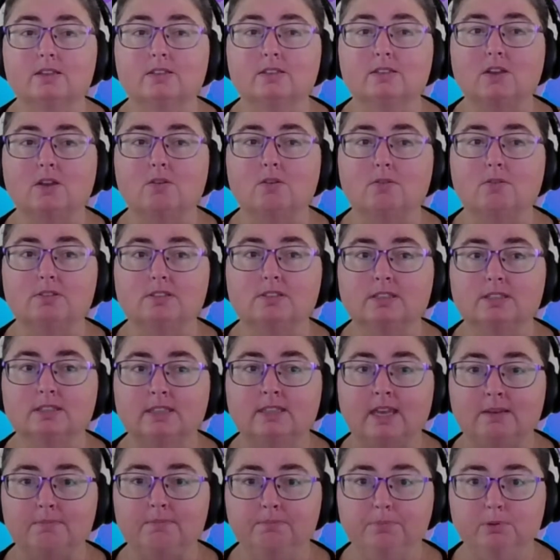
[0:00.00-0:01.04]
So
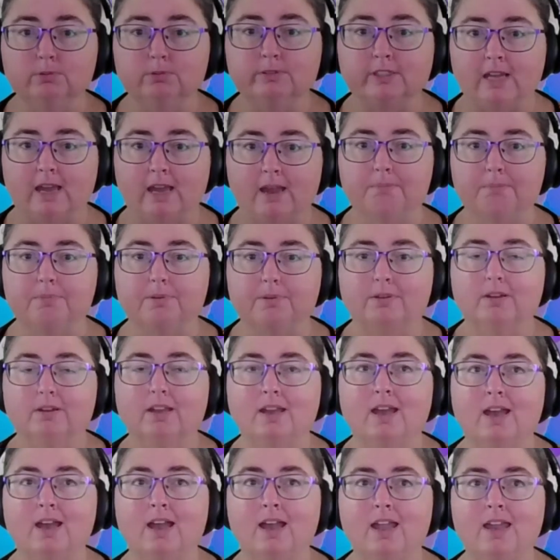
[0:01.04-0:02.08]
then build it up.
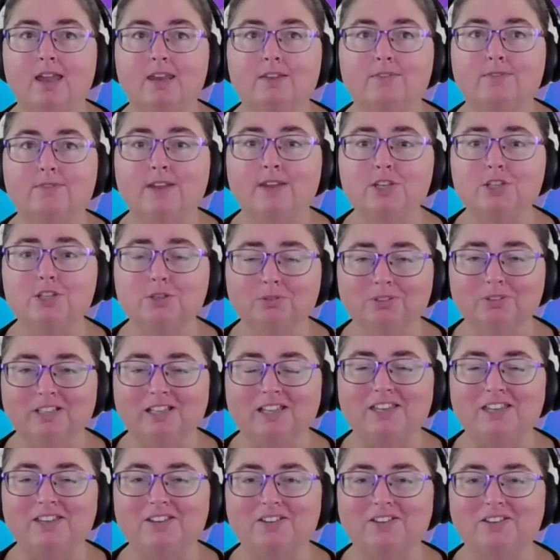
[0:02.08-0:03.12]
And
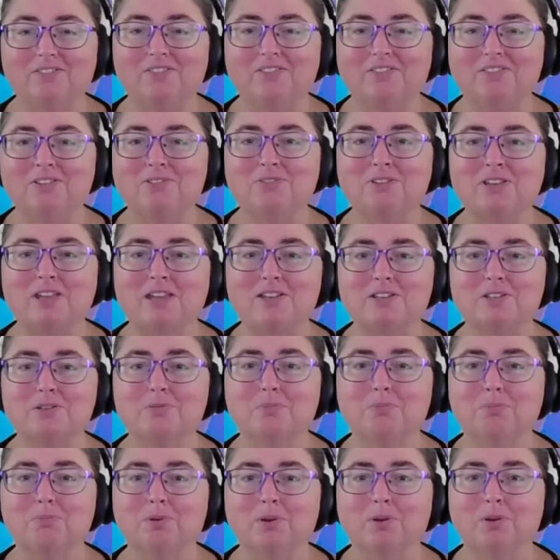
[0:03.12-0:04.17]
eventually you'll get
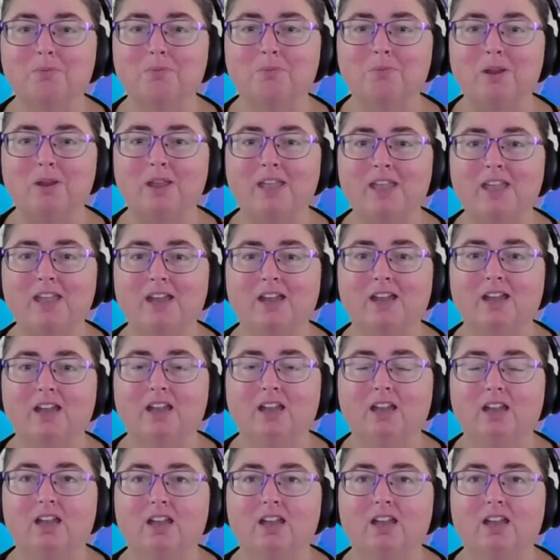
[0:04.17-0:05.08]
to a point where